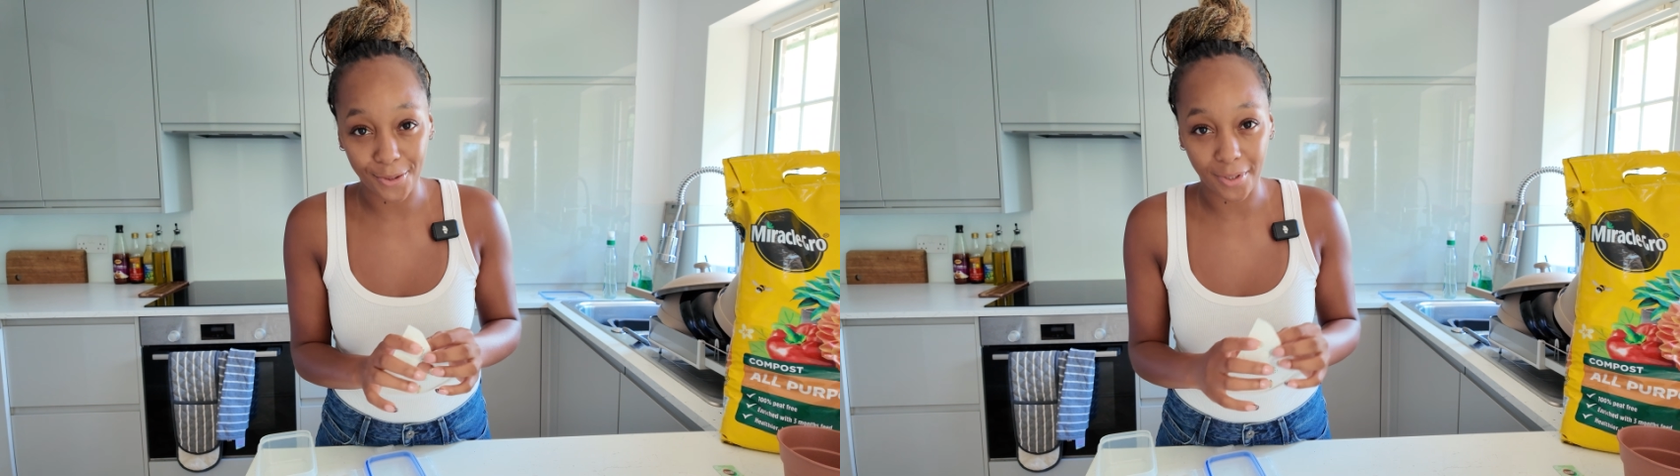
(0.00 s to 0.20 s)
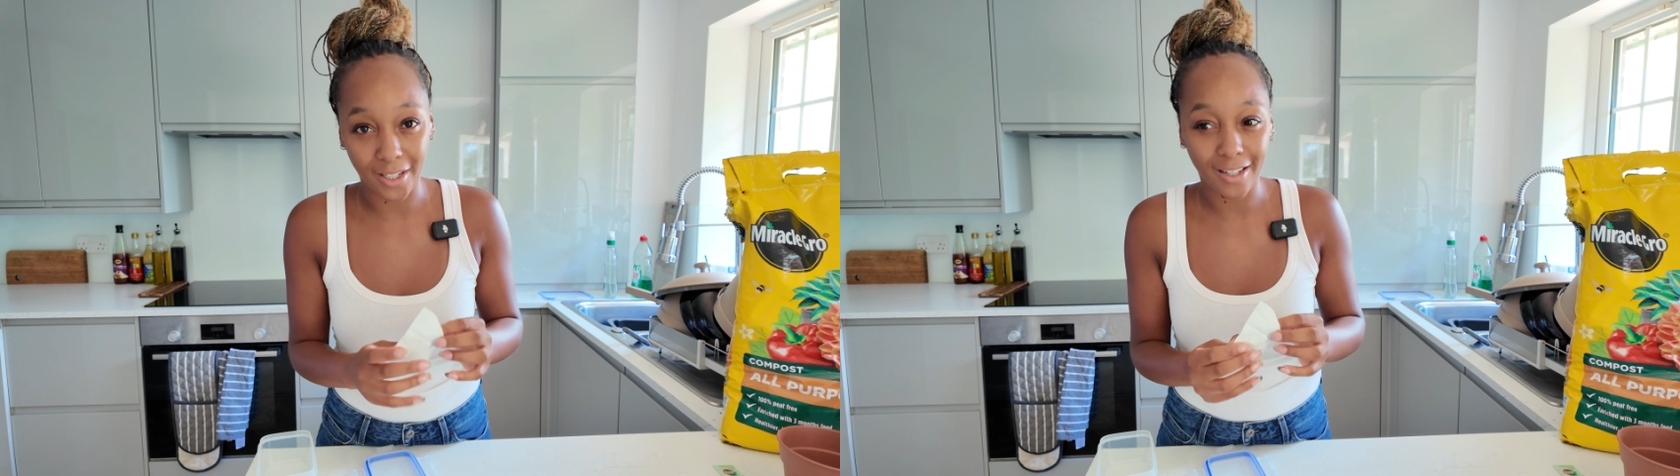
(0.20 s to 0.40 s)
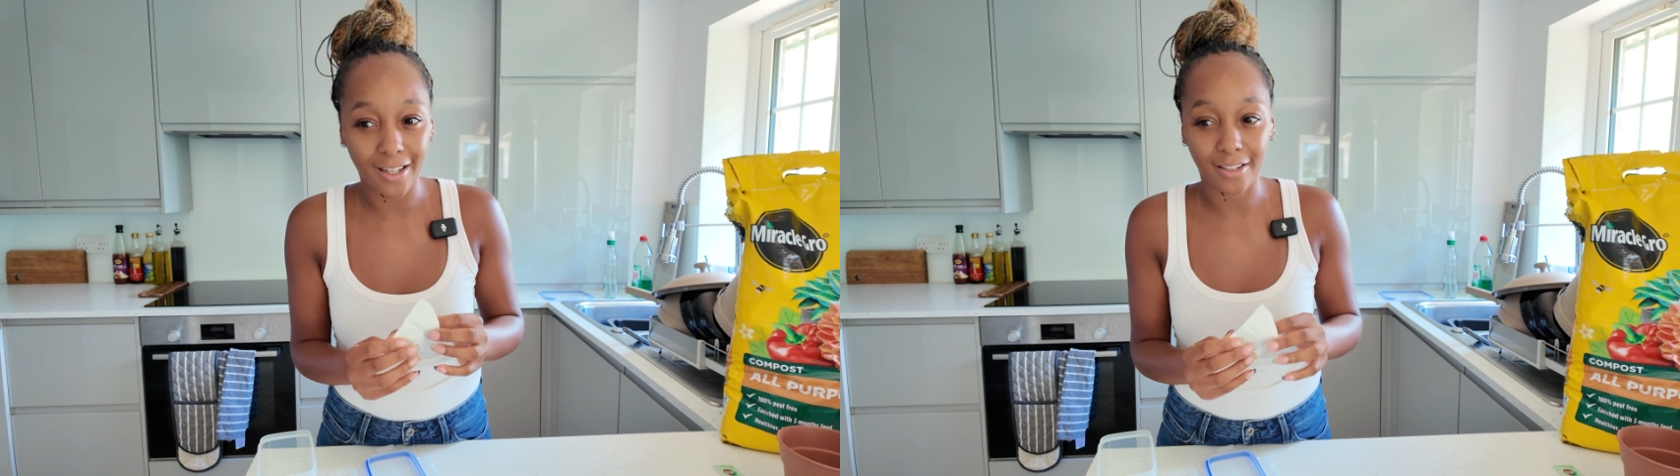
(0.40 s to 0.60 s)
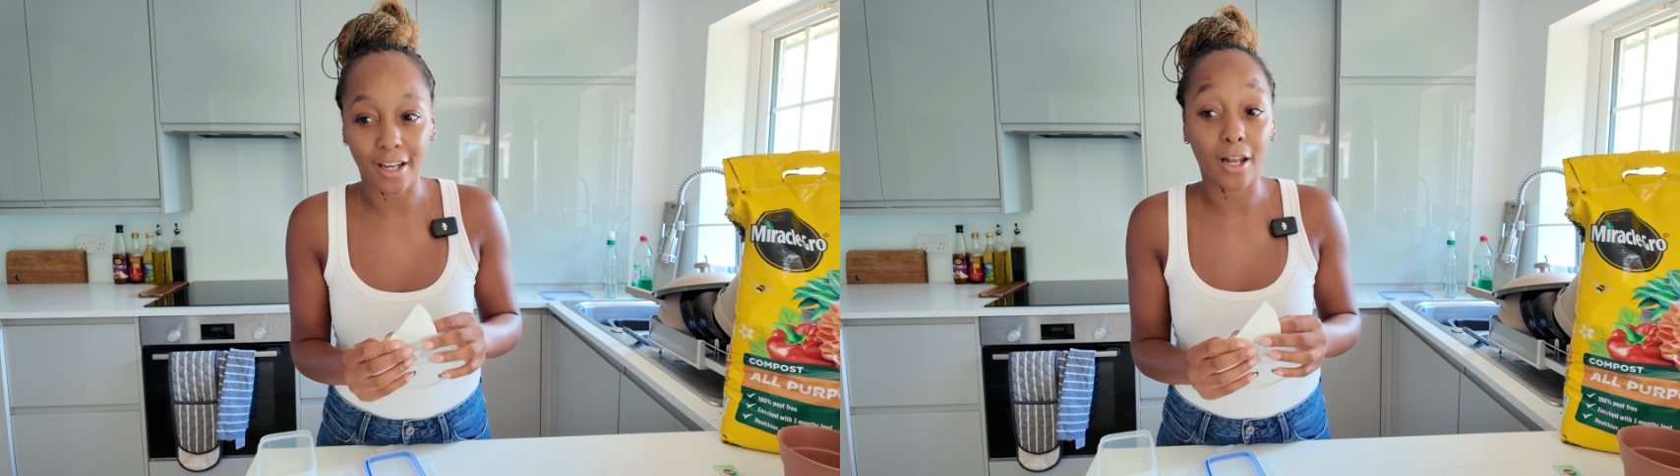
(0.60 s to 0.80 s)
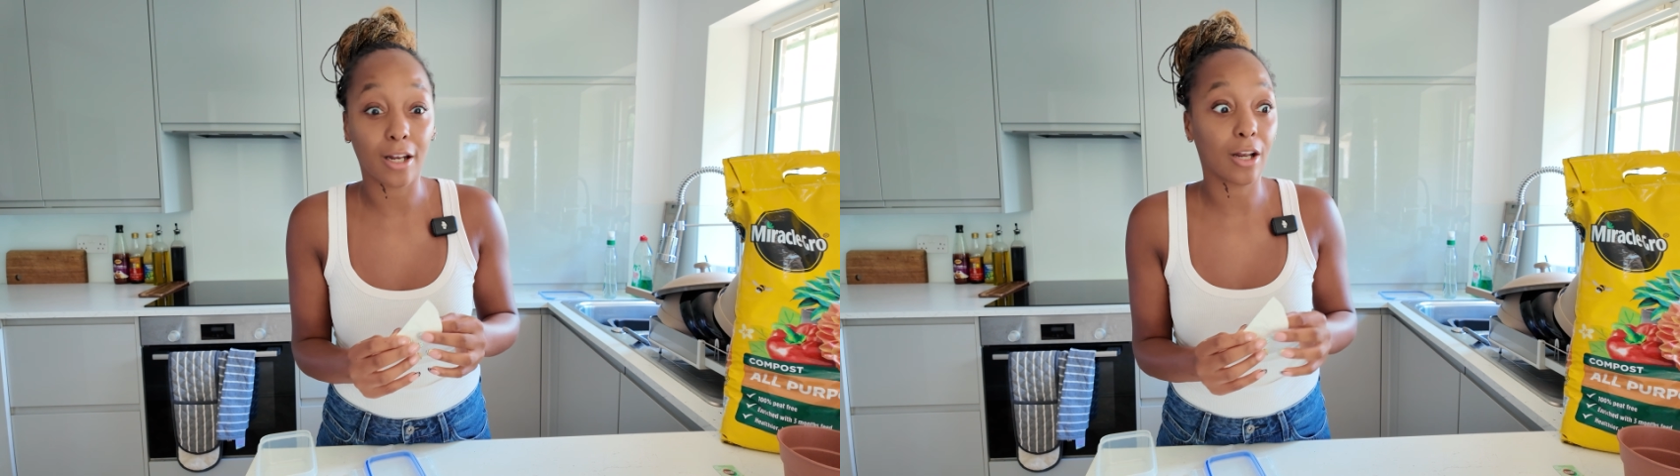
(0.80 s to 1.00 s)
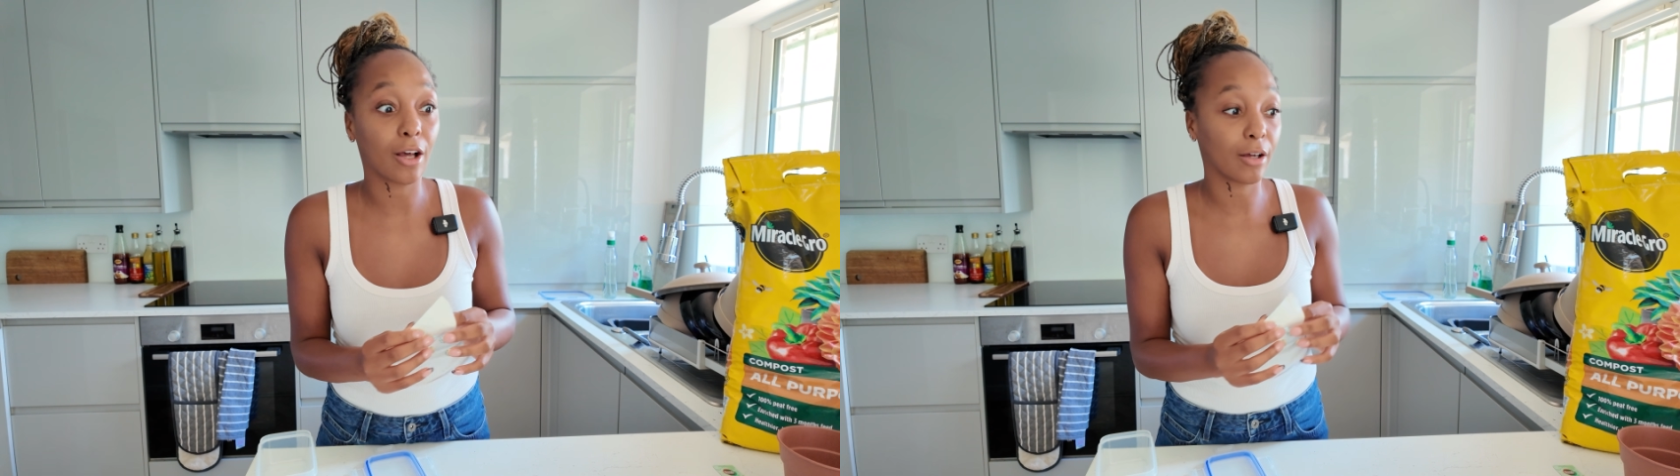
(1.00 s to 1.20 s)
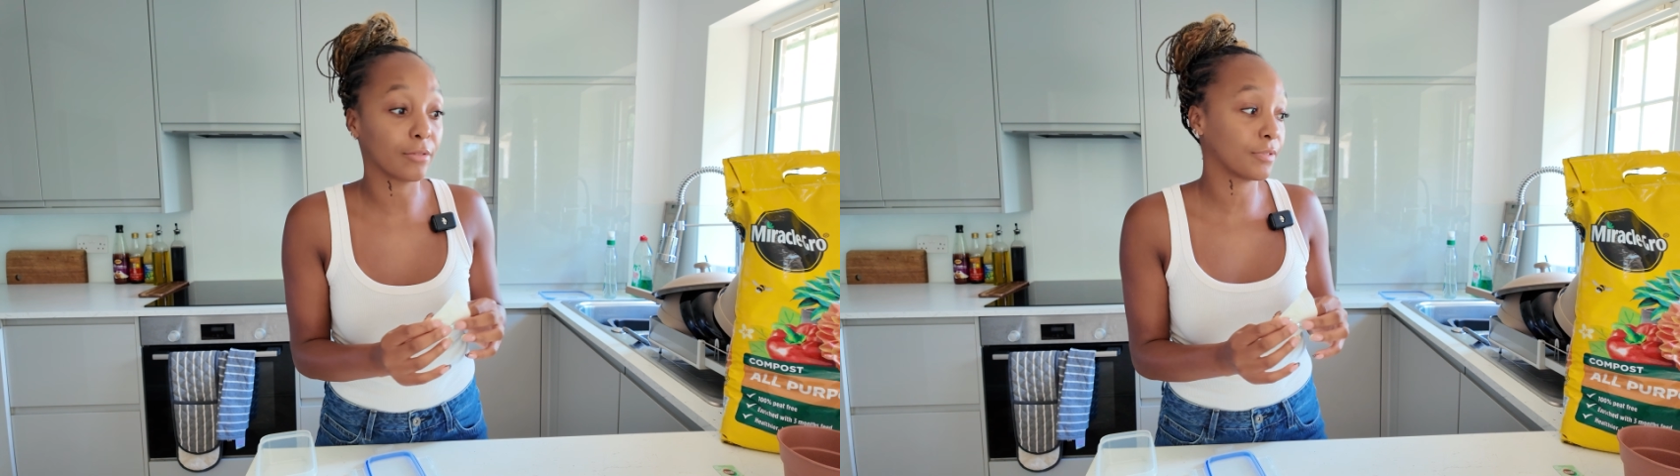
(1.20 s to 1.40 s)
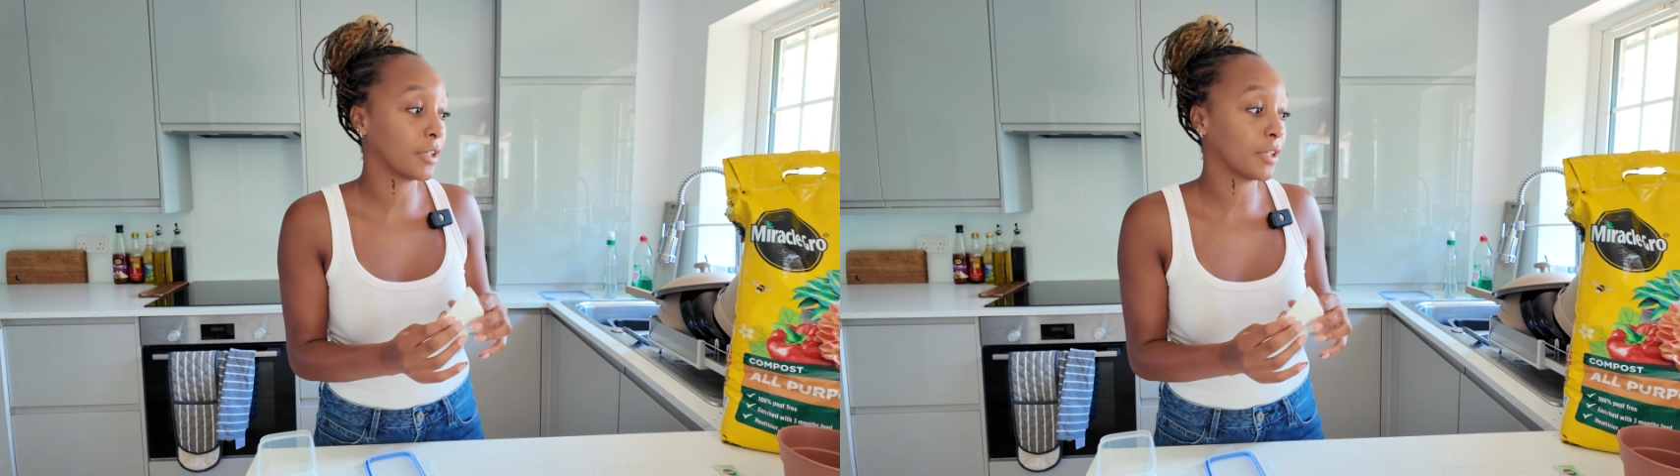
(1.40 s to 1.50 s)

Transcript: doing it, and I love,